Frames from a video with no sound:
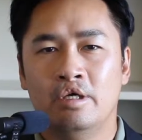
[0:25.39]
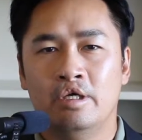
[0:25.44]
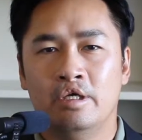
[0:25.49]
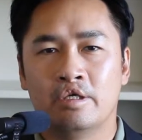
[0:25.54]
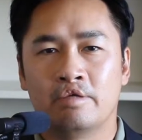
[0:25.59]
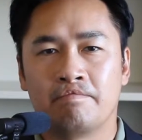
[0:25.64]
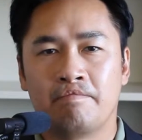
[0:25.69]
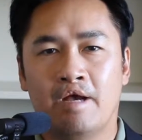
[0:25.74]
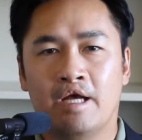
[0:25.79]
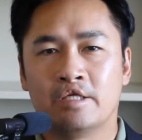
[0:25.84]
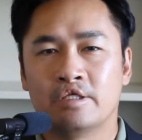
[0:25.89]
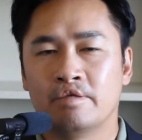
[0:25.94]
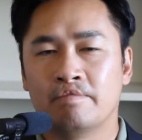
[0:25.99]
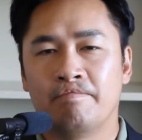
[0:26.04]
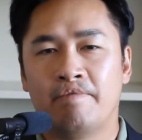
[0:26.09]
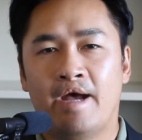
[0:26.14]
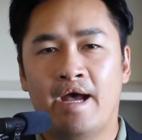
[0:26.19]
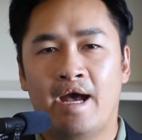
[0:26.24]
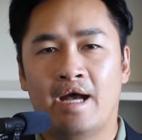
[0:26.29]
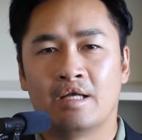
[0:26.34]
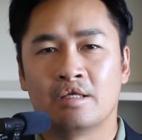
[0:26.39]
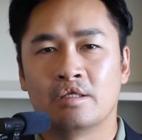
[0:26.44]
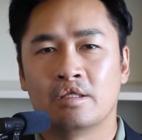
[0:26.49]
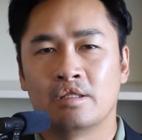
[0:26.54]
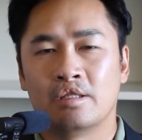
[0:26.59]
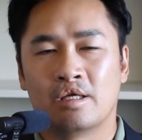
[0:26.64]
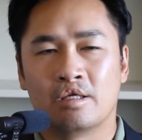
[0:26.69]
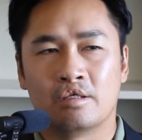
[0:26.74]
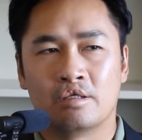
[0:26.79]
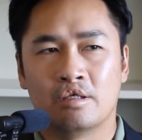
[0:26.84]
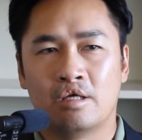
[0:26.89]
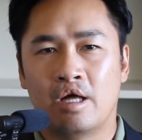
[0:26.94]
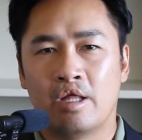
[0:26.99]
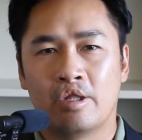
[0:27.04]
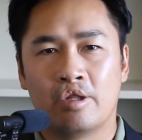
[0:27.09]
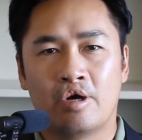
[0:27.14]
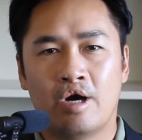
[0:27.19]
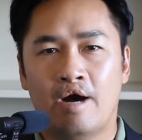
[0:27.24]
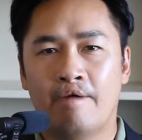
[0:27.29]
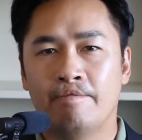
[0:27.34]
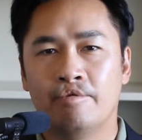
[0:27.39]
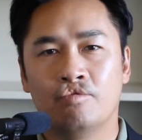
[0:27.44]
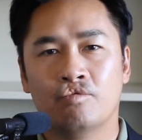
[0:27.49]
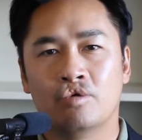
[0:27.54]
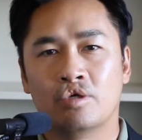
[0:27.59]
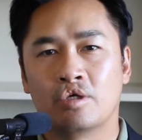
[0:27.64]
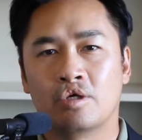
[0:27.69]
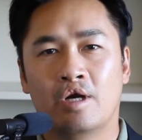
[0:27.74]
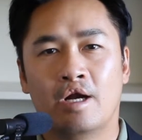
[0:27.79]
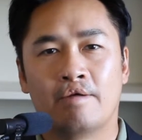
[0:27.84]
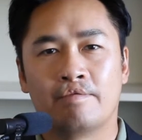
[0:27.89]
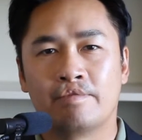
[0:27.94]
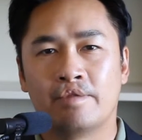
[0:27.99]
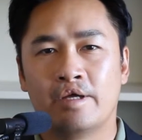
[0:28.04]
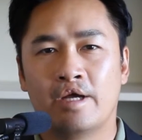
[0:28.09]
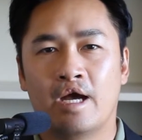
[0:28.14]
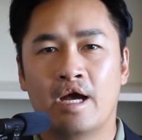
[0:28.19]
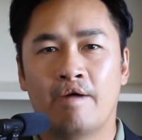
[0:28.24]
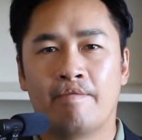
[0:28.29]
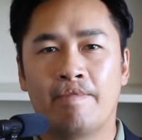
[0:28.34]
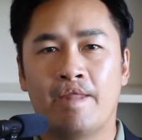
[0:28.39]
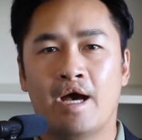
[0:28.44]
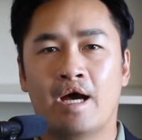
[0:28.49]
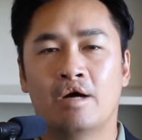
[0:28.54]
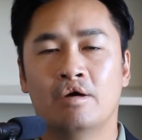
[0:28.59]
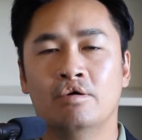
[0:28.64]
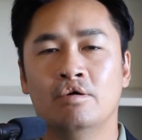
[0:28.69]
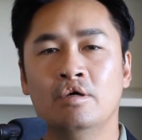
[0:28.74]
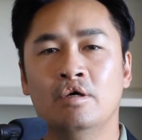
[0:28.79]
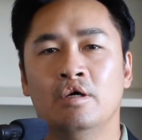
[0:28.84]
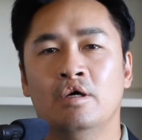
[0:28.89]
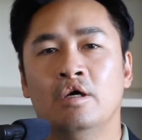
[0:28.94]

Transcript: expansion packs and like I don't know how many Warcraft they have now.